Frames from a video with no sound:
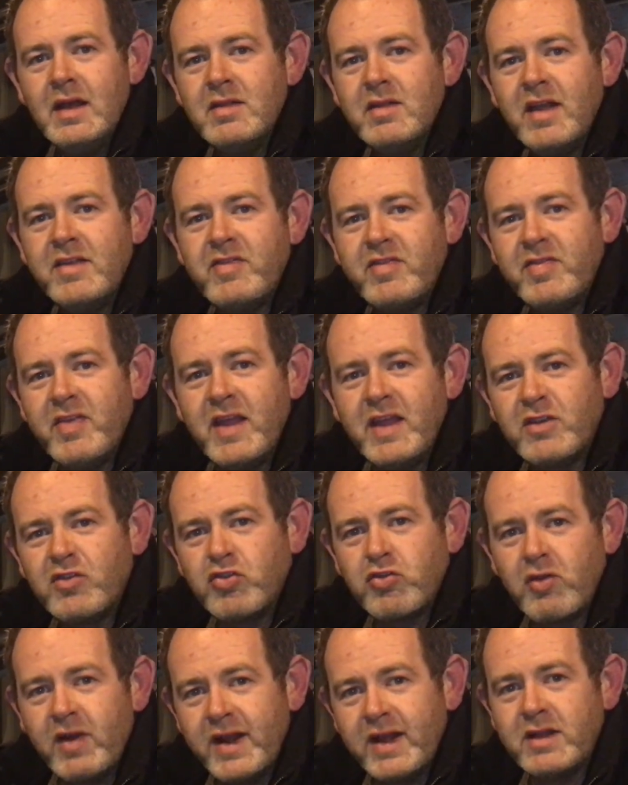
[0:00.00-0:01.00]
Let's think
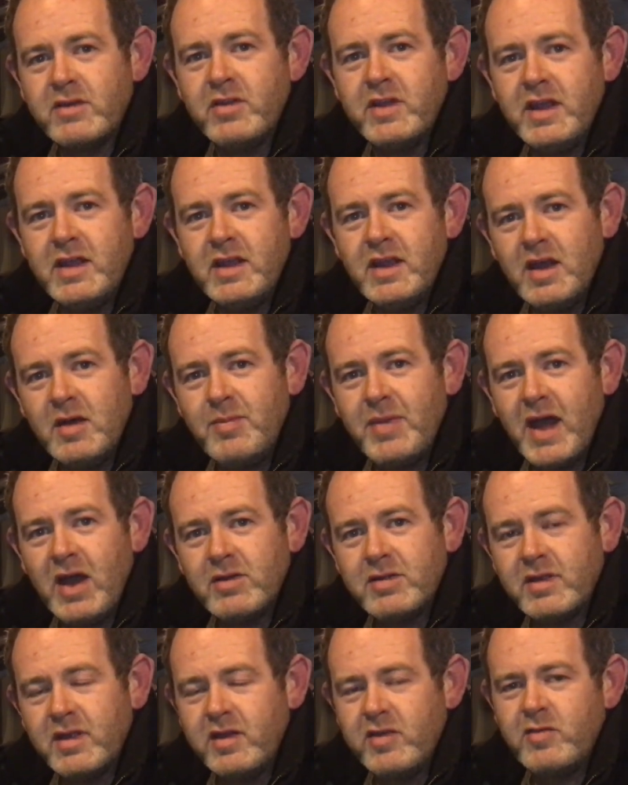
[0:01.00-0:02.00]
critically
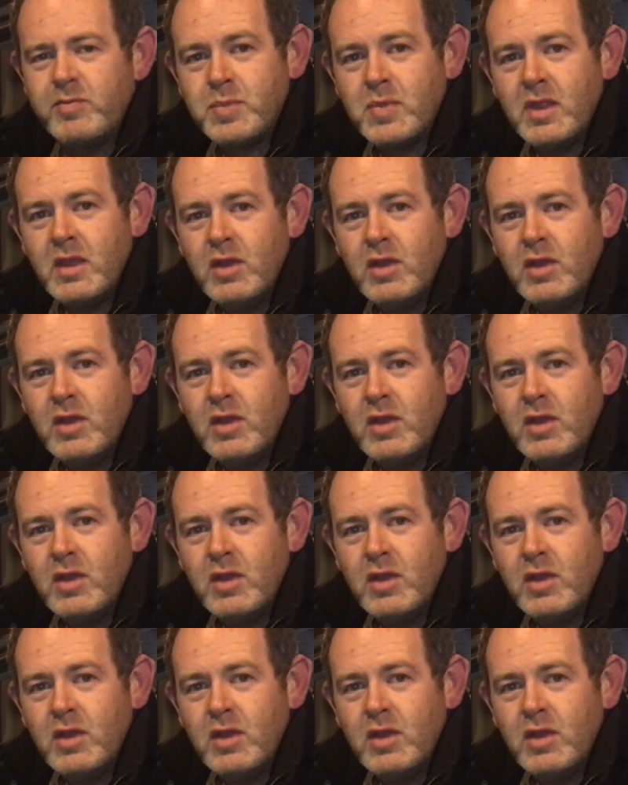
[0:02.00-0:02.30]
about this.